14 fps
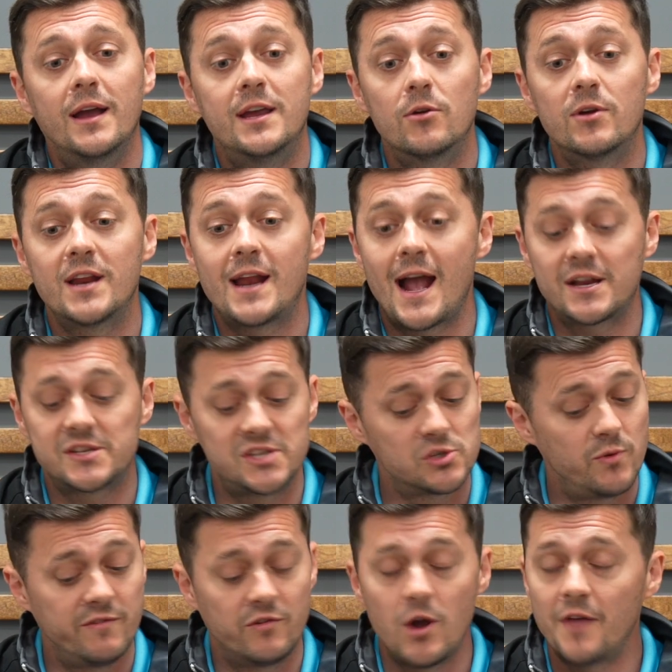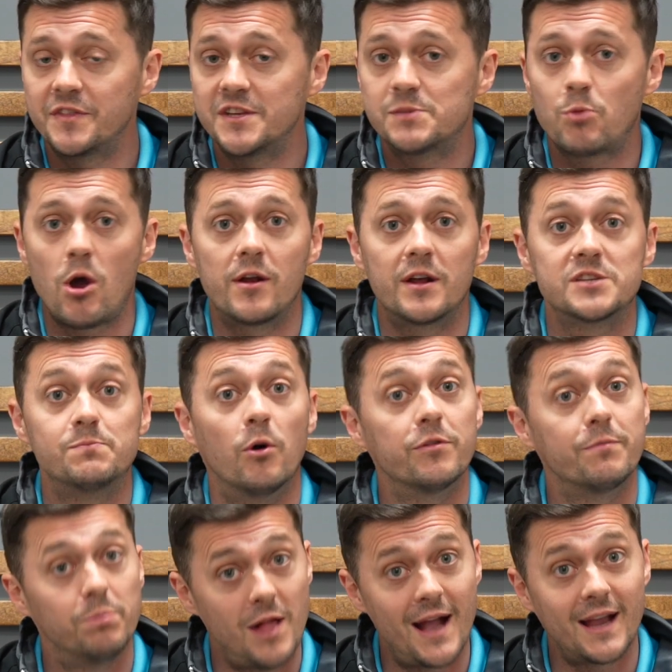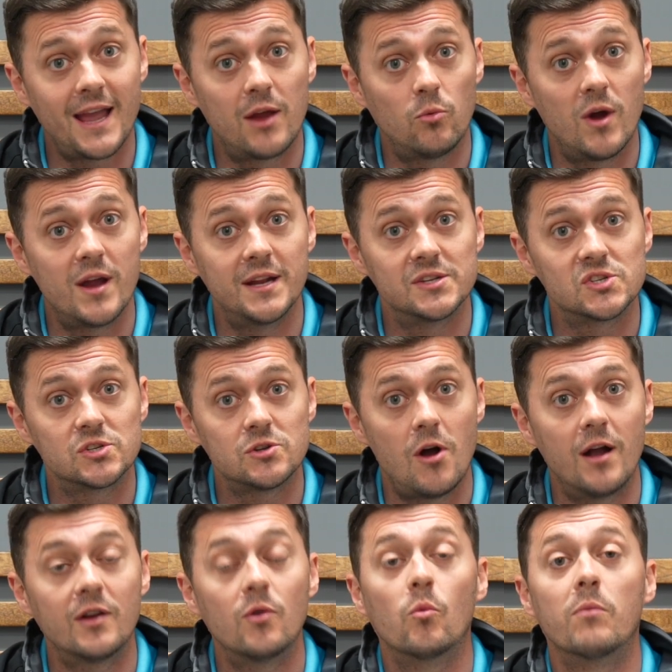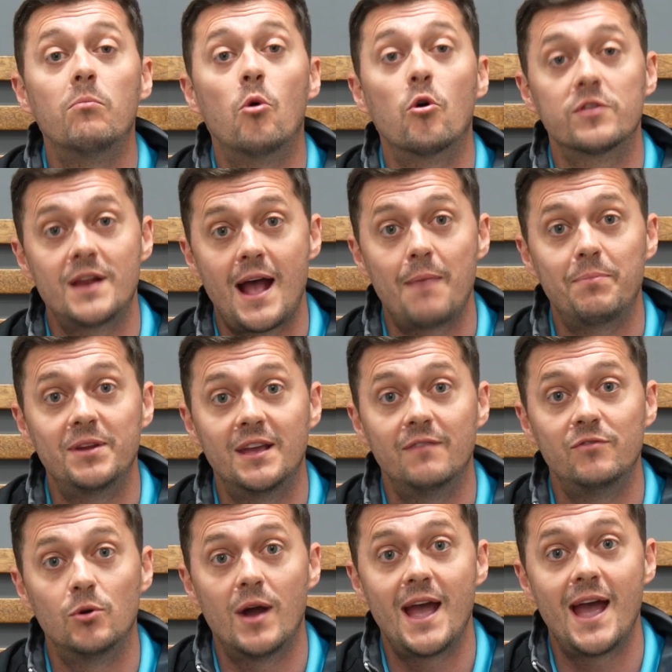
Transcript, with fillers: Here at Inaxsys, we've got these products, both black and white, in stock. We're more than happy to give you a